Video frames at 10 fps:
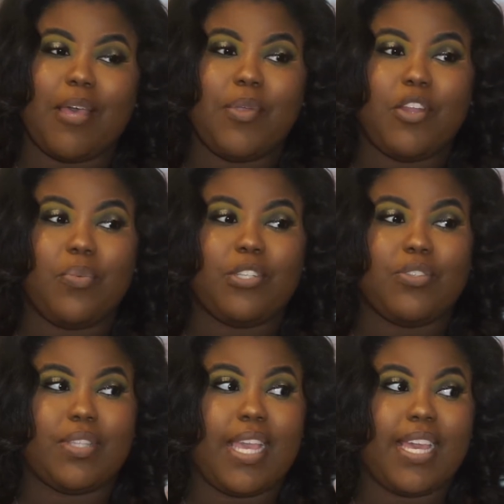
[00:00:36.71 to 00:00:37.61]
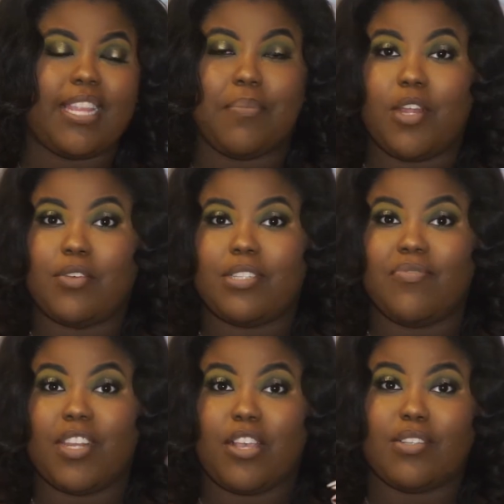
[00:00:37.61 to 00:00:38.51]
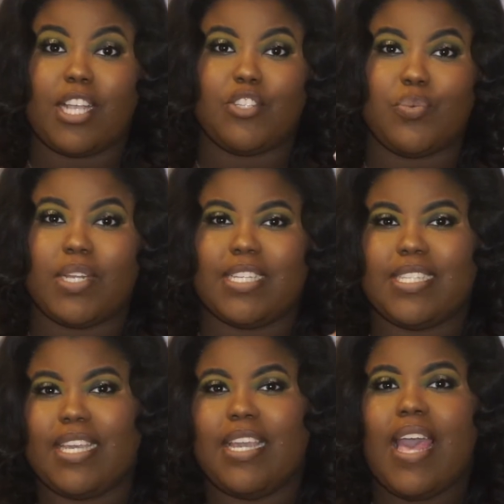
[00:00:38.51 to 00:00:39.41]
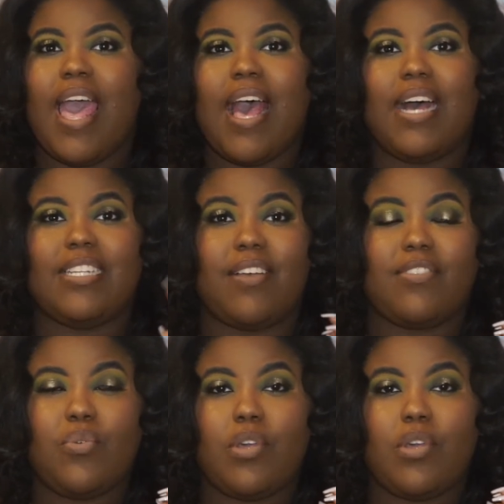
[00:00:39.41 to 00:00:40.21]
Let me know what you think. Let me know some videos that you want to see. I definitely